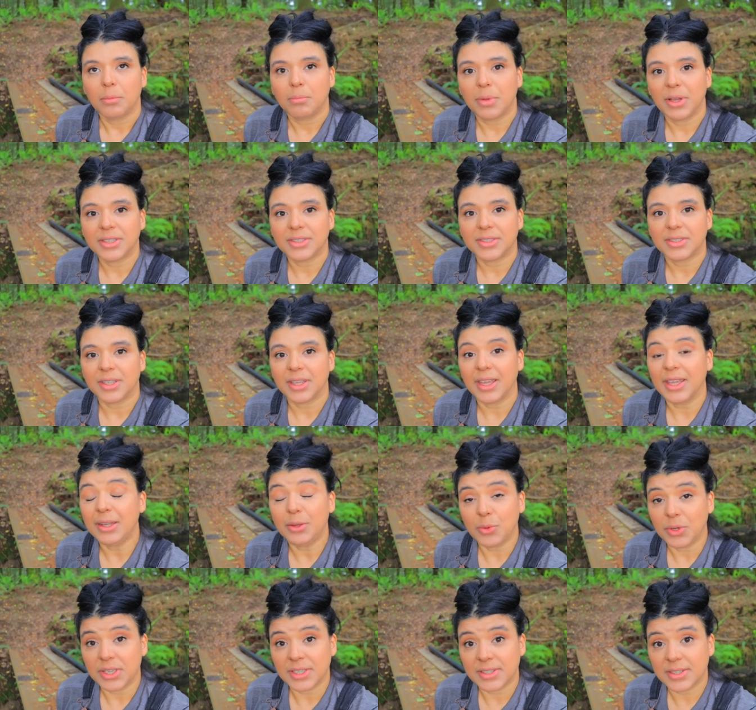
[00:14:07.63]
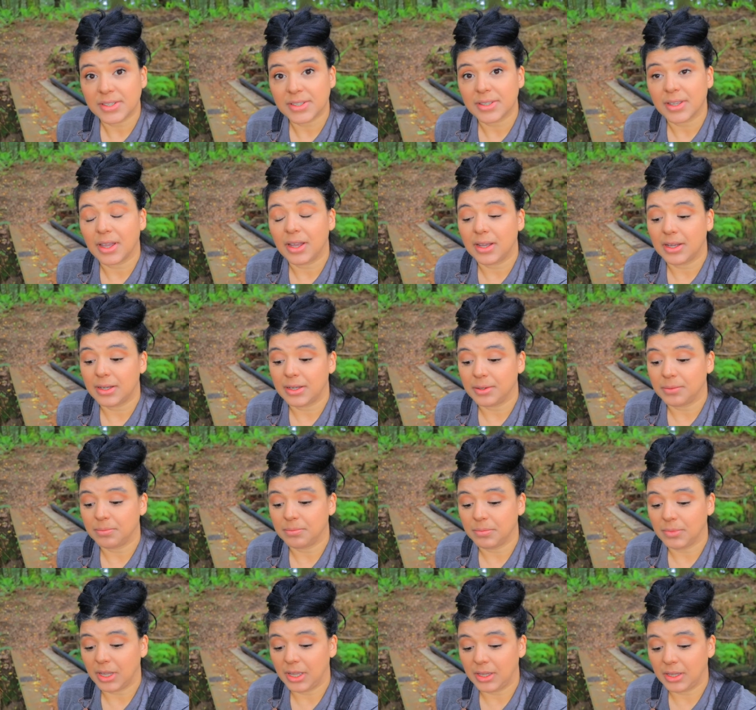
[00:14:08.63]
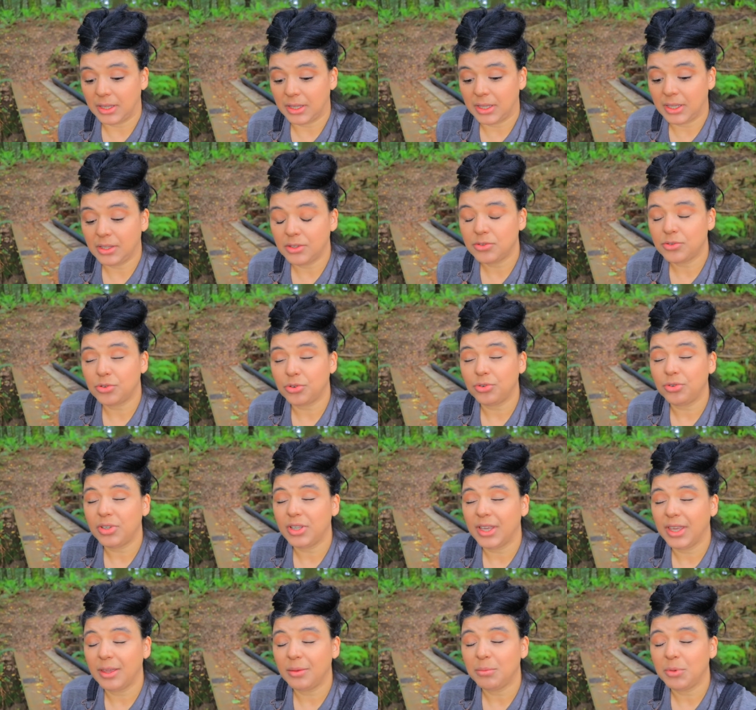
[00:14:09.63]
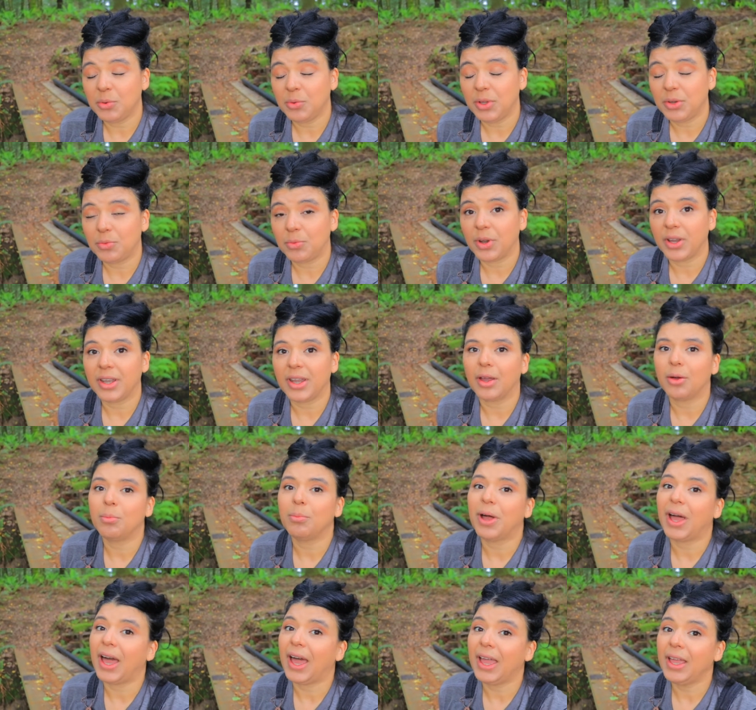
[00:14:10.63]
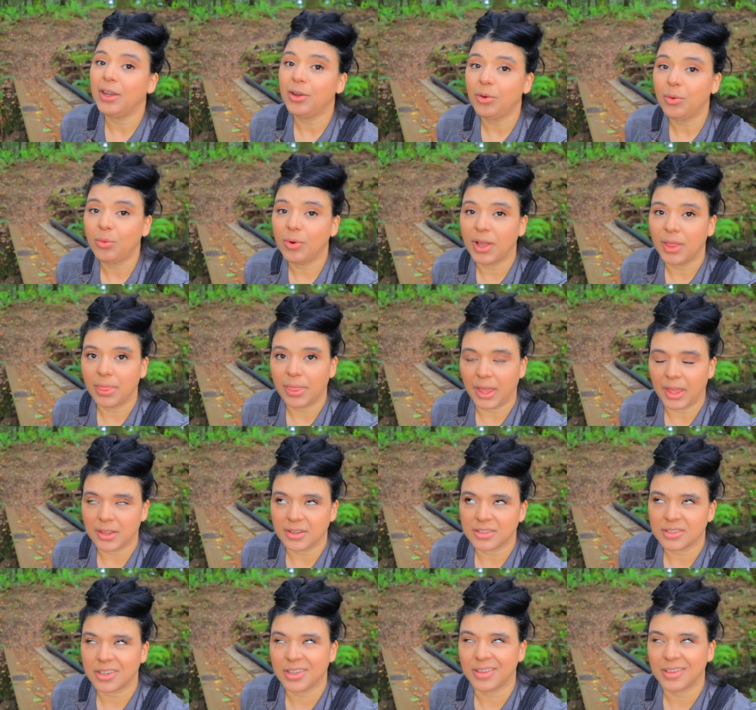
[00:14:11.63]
But anyways, um, he totally can be weaned right now. But I don't want that.